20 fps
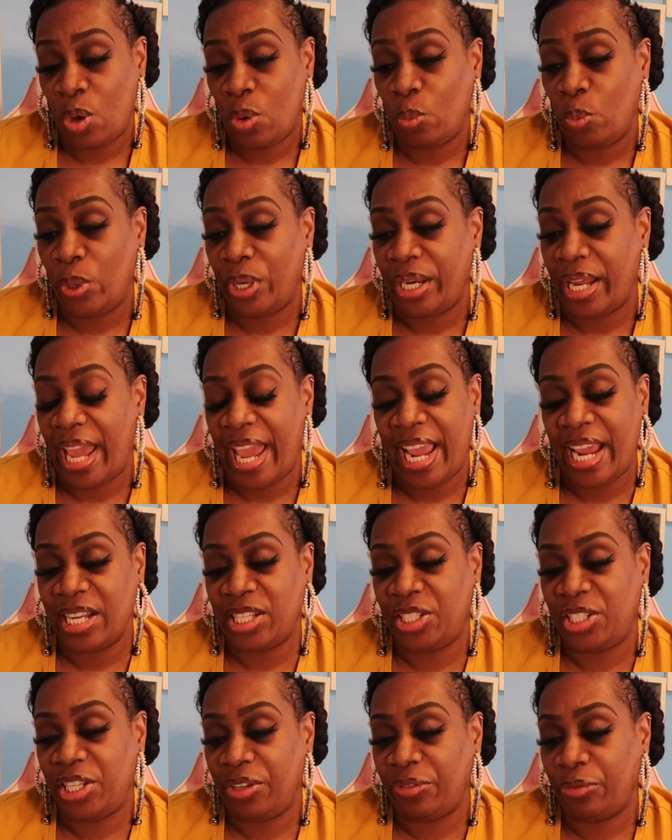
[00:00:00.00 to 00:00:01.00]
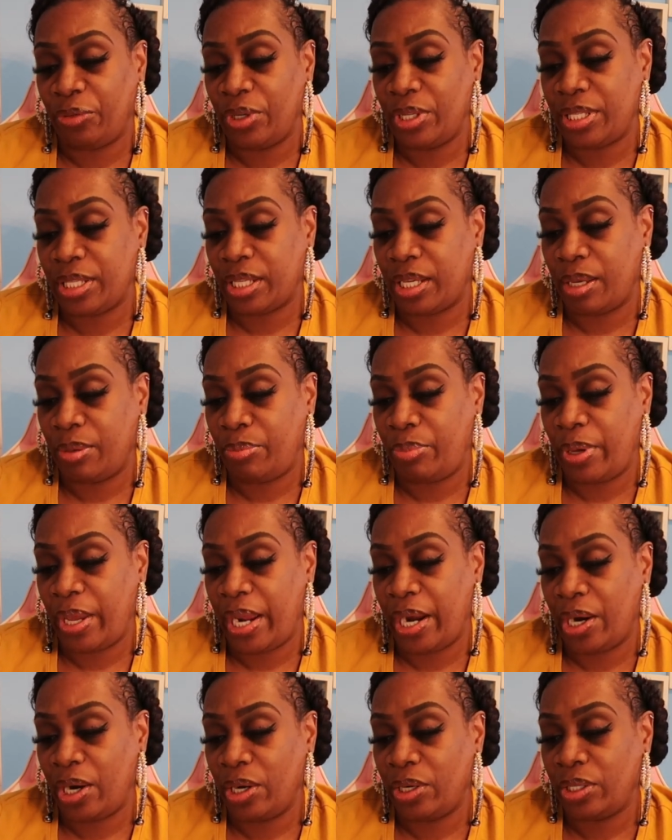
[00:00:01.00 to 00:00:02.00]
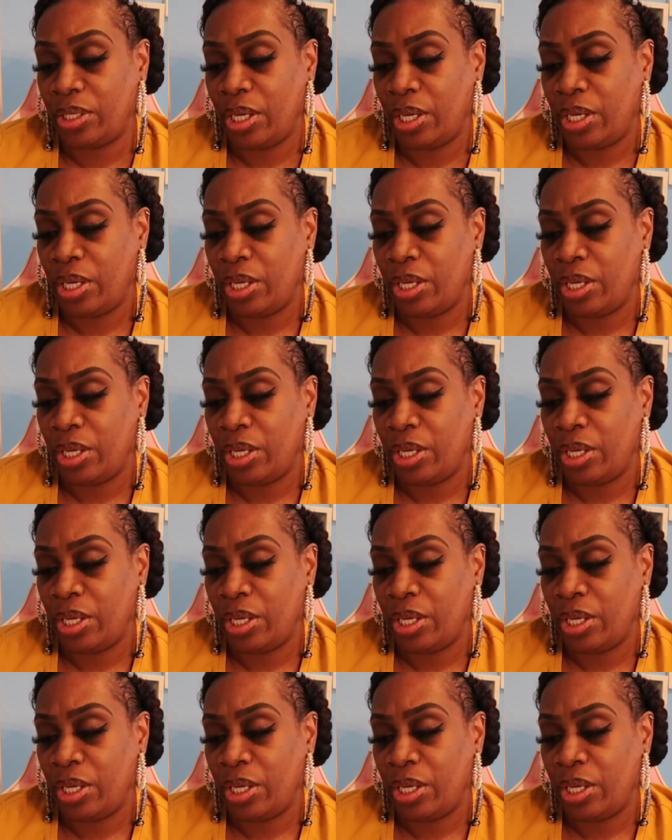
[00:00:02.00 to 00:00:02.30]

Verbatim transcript: Would age difference compared